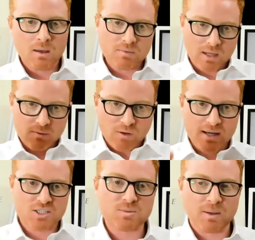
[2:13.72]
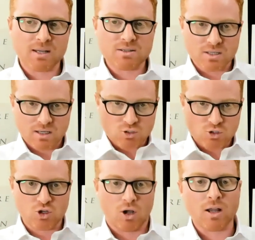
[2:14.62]
that if I spend
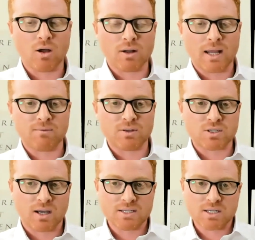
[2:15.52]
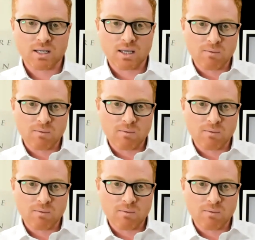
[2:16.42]
$1 on advertising,